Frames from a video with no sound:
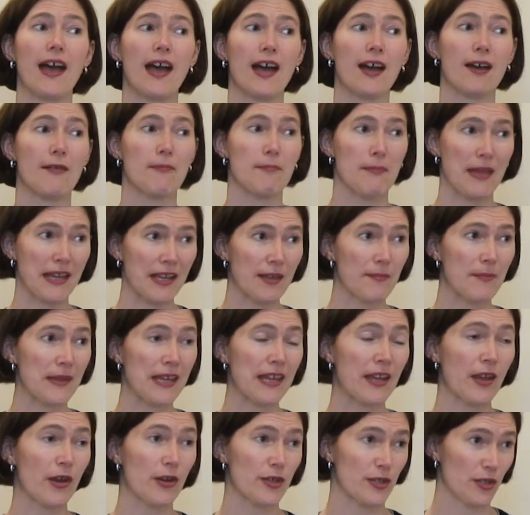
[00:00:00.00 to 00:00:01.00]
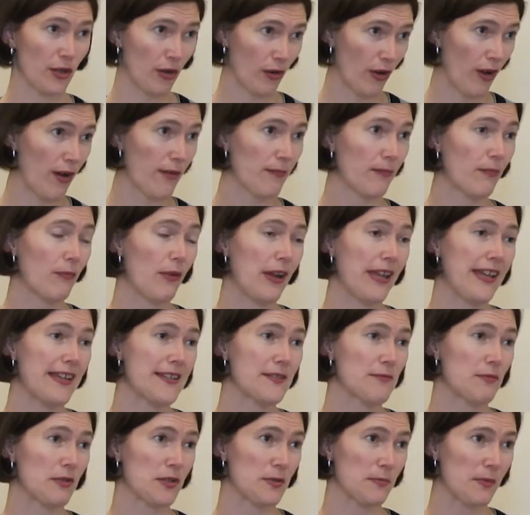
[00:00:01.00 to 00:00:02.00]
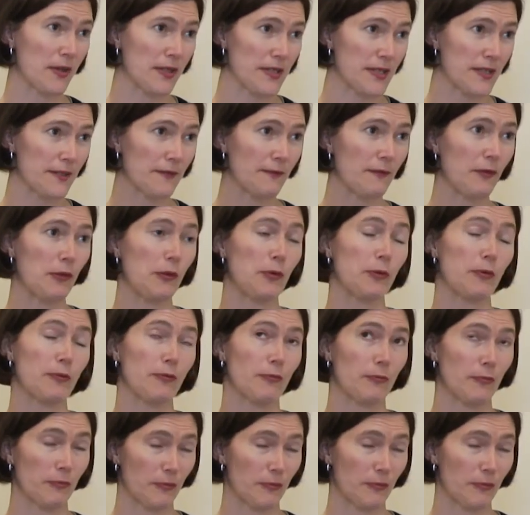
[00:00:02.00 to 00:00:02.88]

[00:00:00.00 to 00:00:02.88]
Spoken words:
mechabingo.com, where he's responsible